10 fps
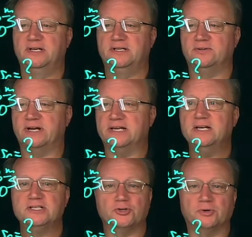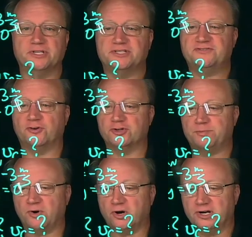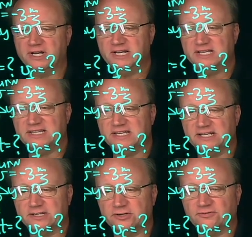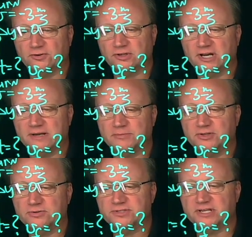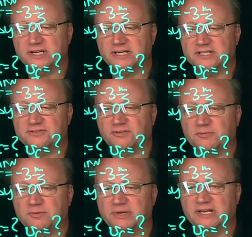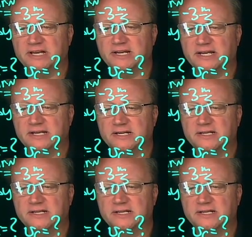Okay, so on this first part, the interval I'm using is from the beginning